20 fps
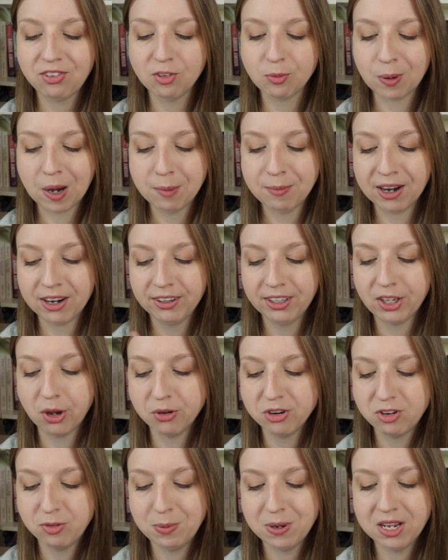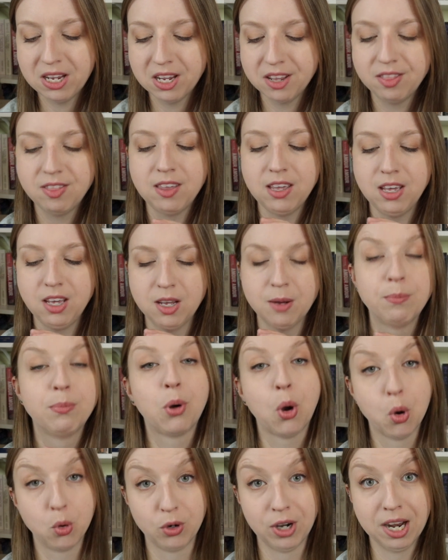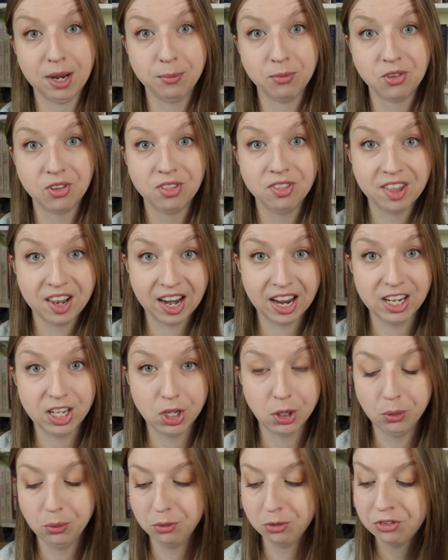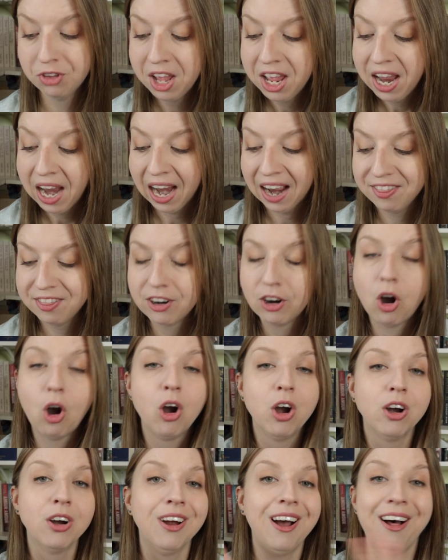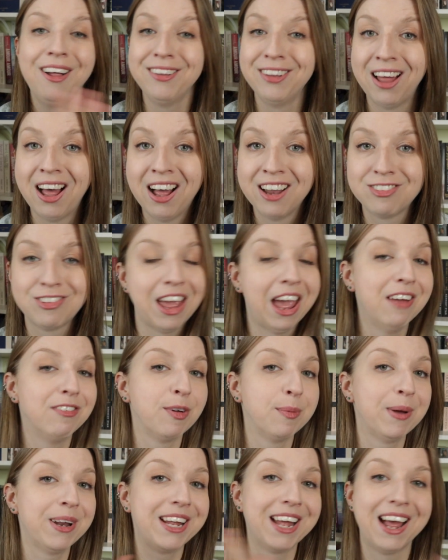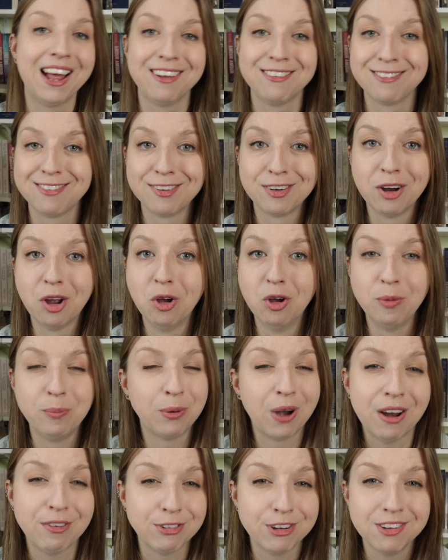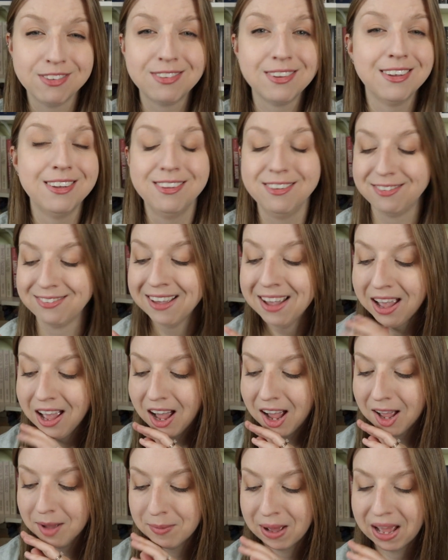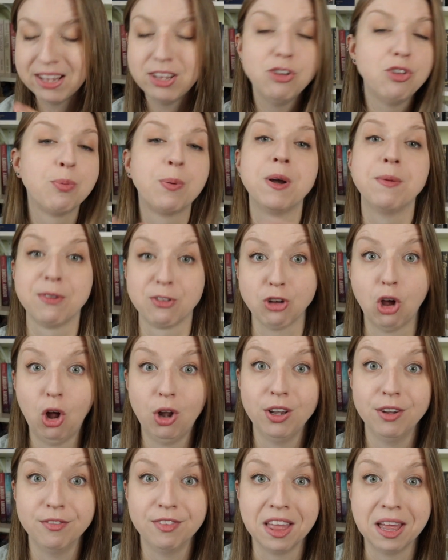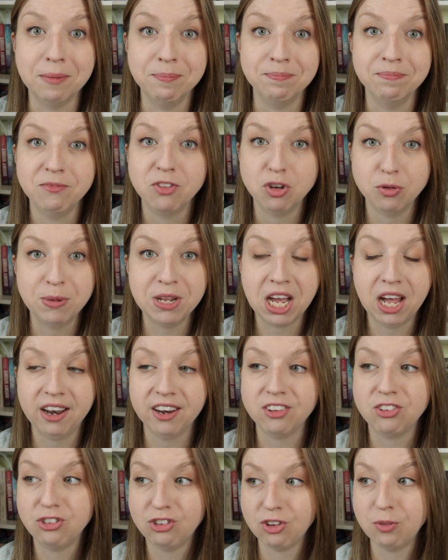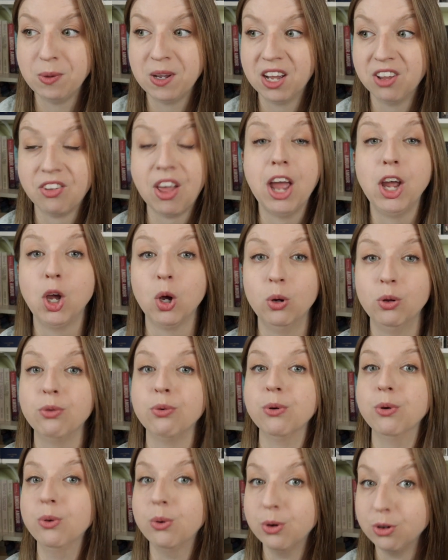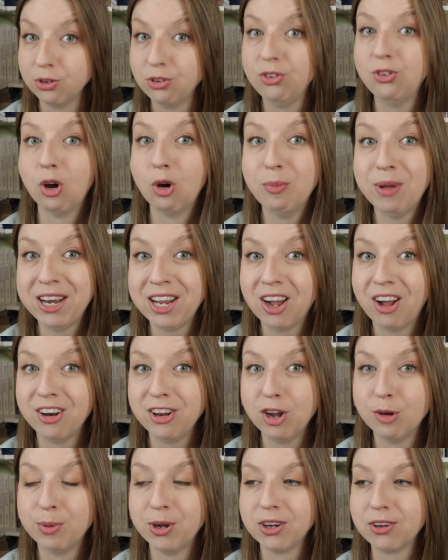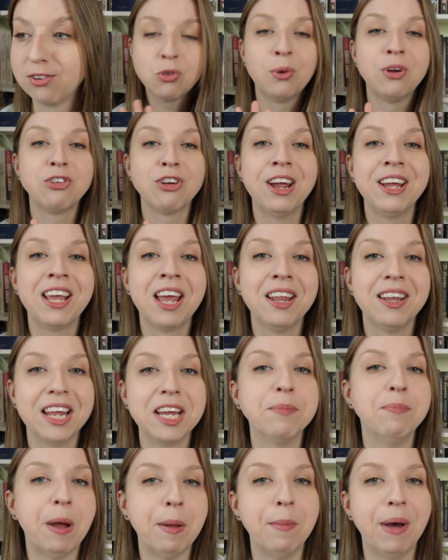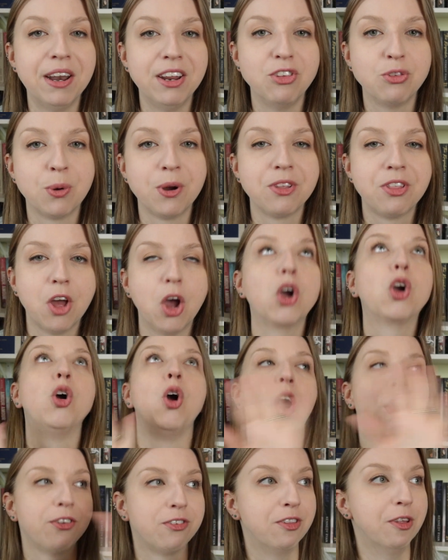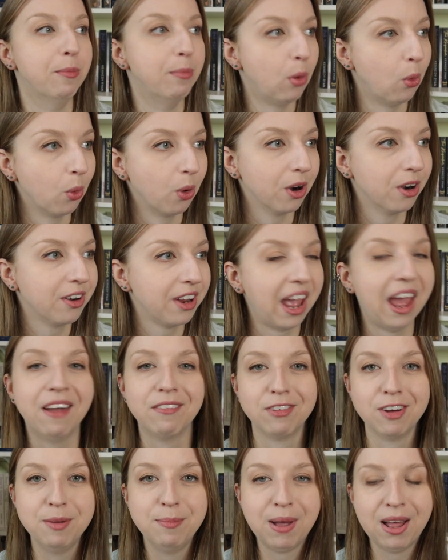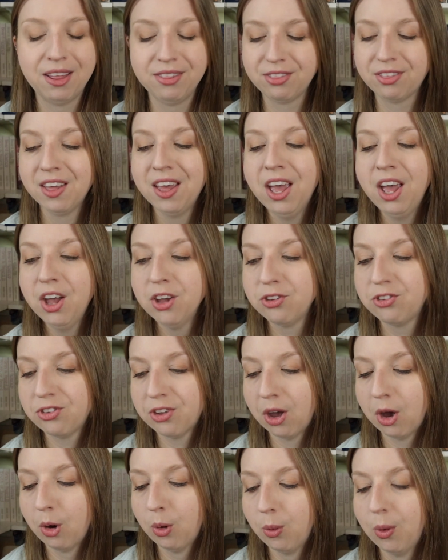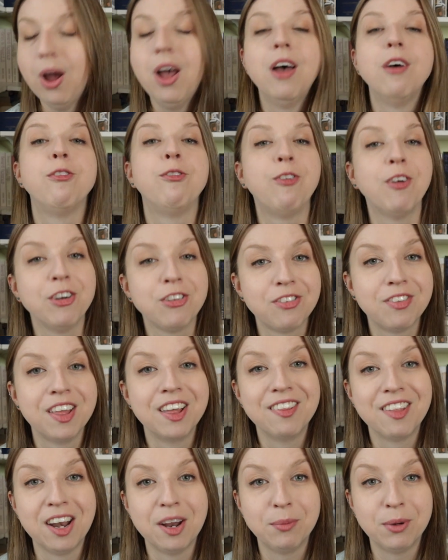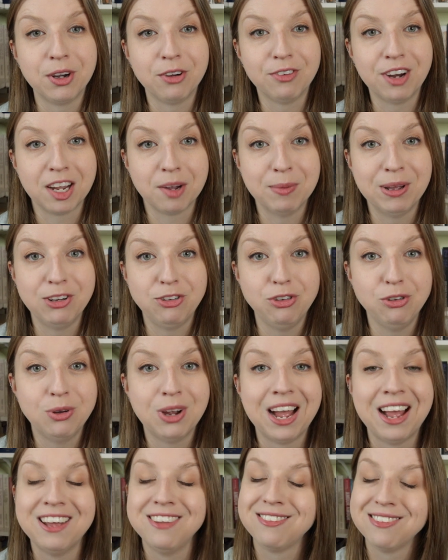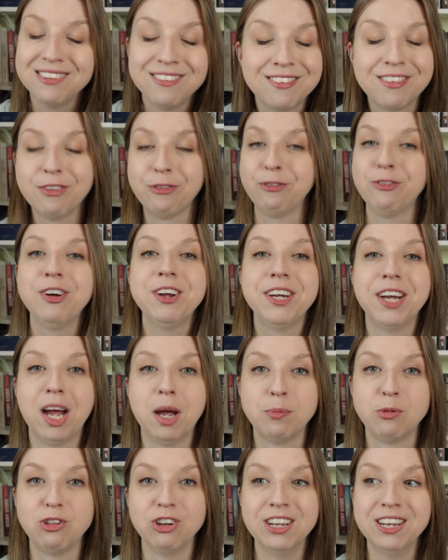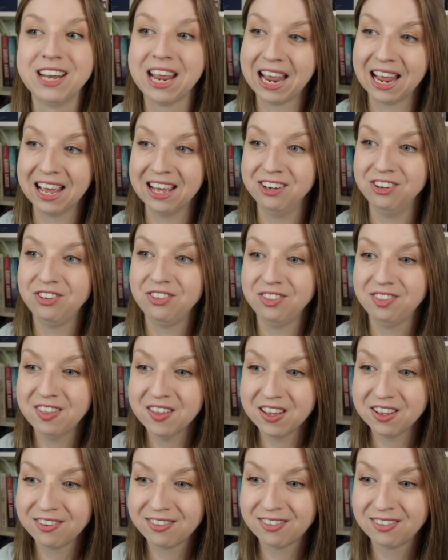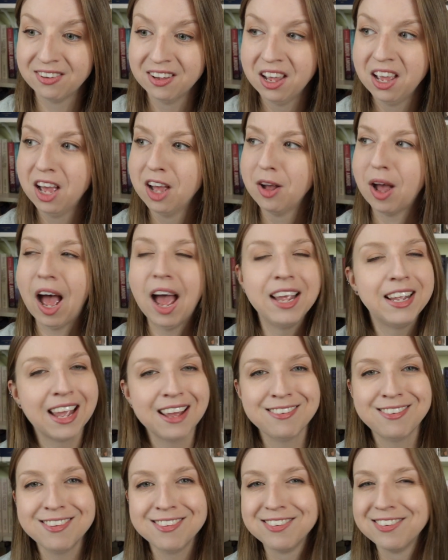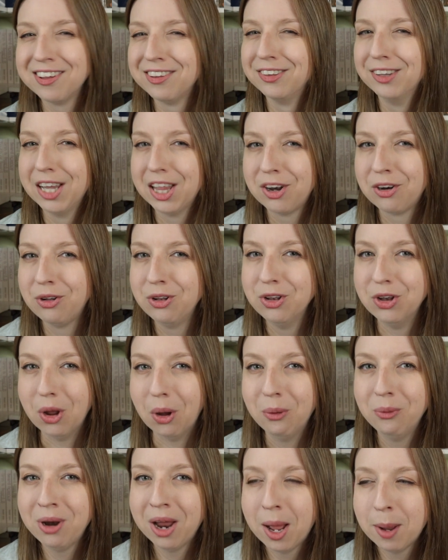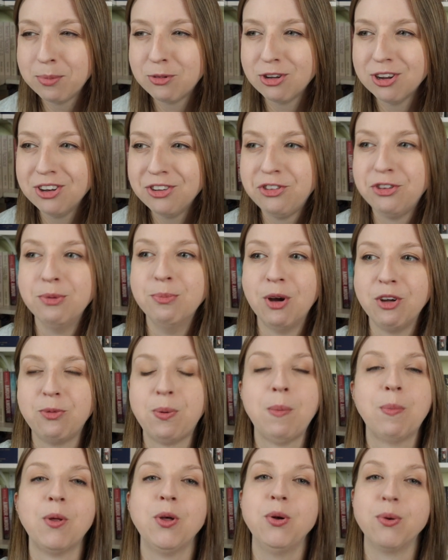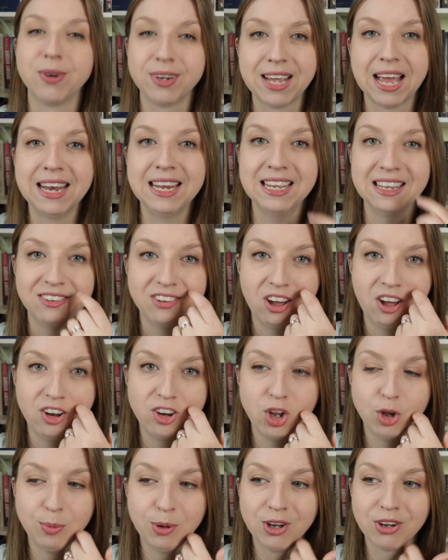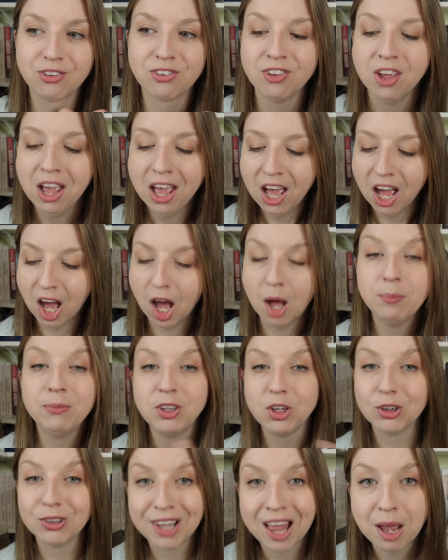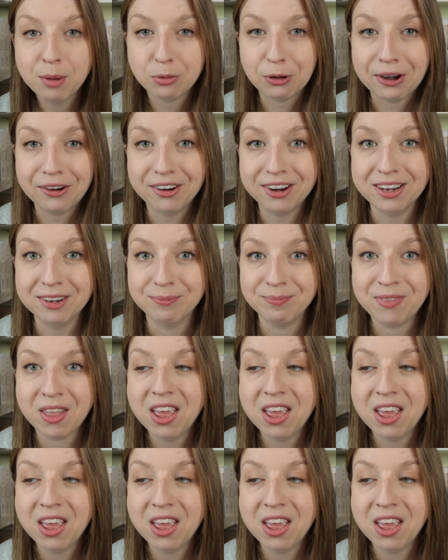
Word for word: is primarily going to be the programs that I use. And there are a lot, everybody has their own preferences. Um, I use pretty much all of them, to be honest, just because I go through so many audiobooks. So I try and get like my money's worth across the board every month. So first thing that I'm gonna recommend to you guys is the free option. And this I guess is a little known option to most people who are getting into audiobooks, um, your library.